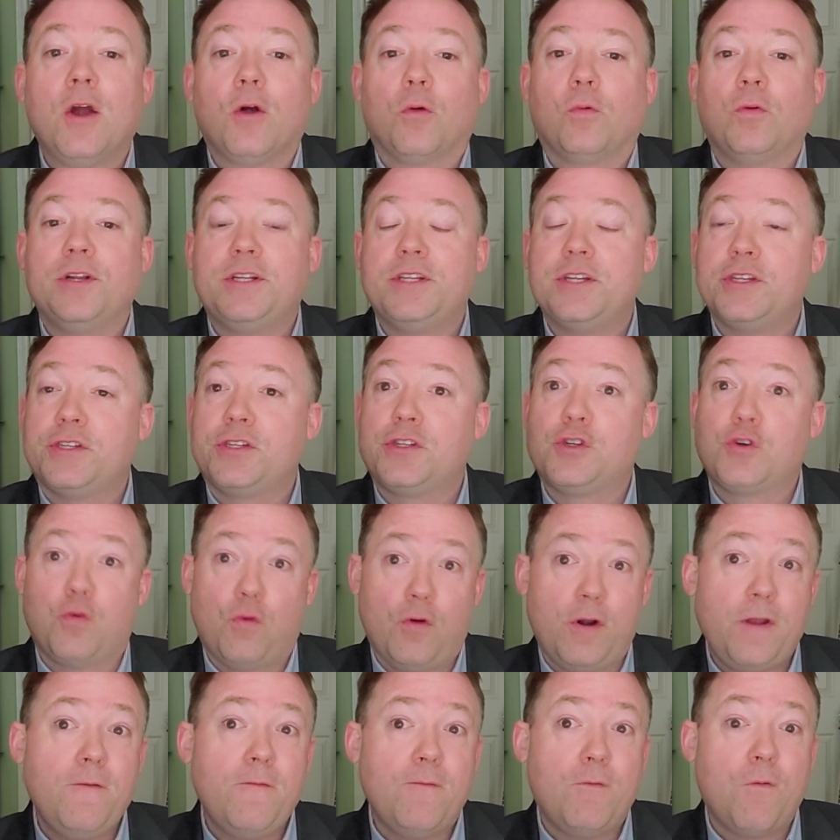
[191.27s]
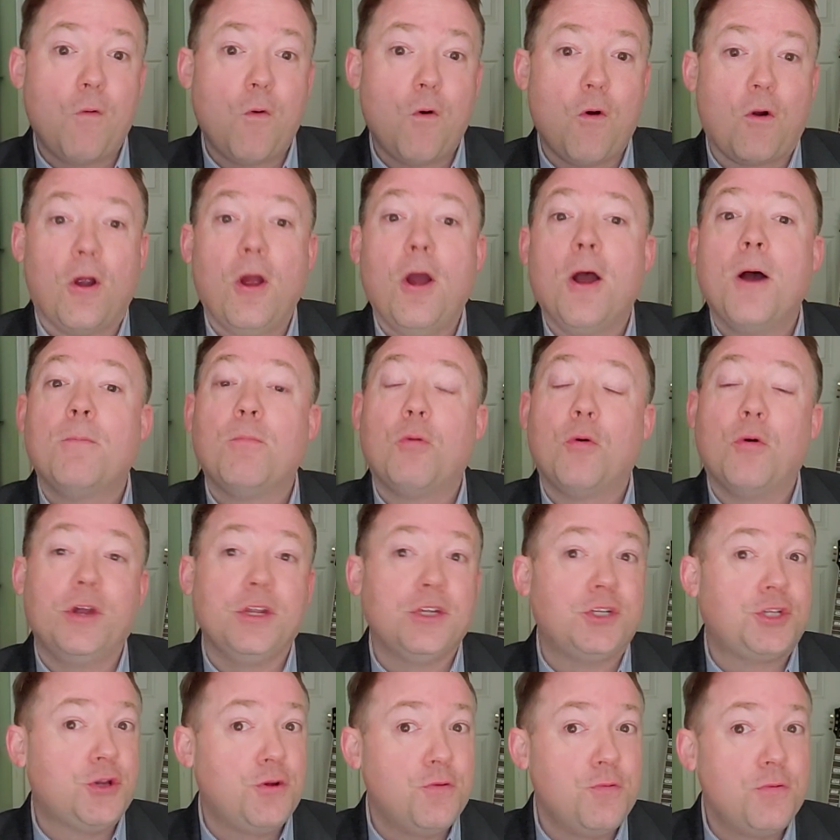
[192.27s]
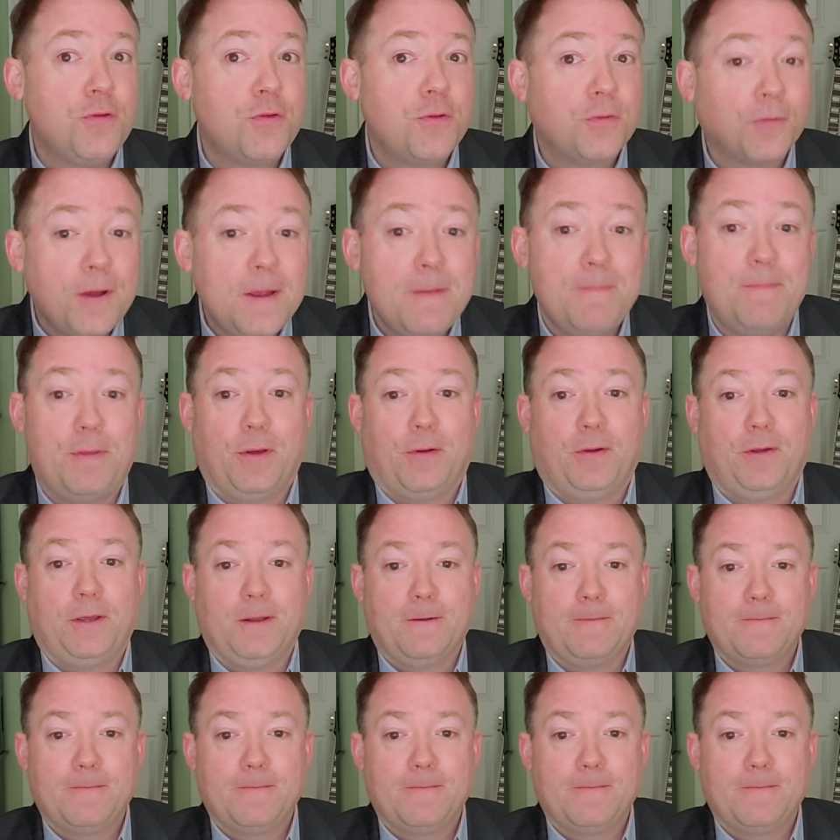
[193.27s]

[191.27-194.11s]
reaches $24.23 billion.